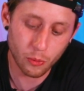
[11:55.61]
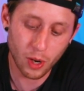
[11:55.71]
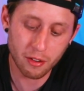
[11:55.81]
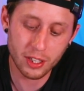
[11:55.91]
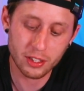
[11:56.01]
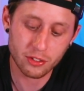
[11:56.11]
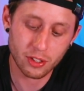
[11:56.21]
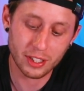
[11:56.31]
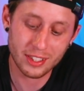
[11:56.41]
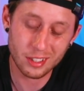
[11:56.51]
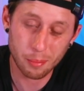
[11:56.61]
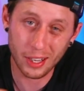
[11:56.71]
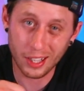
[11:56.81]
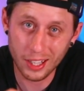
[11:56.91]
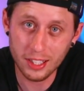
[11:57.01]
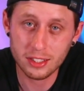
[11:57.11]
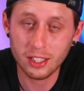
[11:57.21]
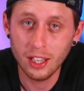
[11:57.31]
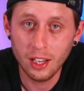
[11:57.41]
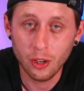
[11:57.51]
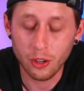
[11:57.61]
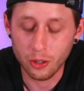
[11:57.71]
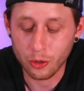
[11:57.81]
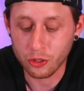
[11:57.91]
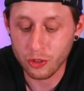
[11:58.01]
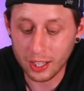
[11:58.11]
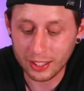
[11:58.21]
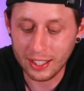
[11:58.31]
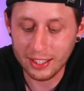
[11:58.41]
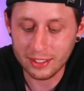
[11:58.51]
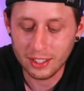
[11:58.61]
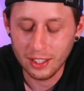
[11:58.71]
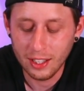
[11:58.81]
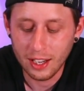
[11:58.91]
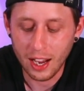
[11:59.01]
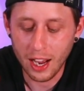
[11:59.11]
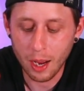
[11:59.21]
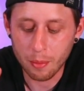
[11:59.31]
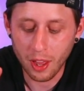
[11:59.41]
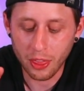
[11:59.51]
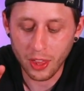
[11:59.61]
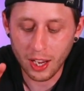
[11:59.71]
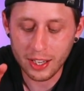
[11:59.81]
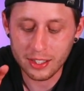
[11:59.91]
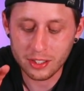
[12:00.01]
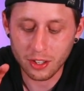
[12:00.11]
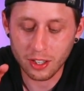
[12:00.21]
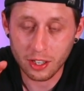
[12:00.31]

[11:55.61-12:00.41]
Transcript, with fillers: of where it is trying to dissipate the heat or contract the heat, um, that is going to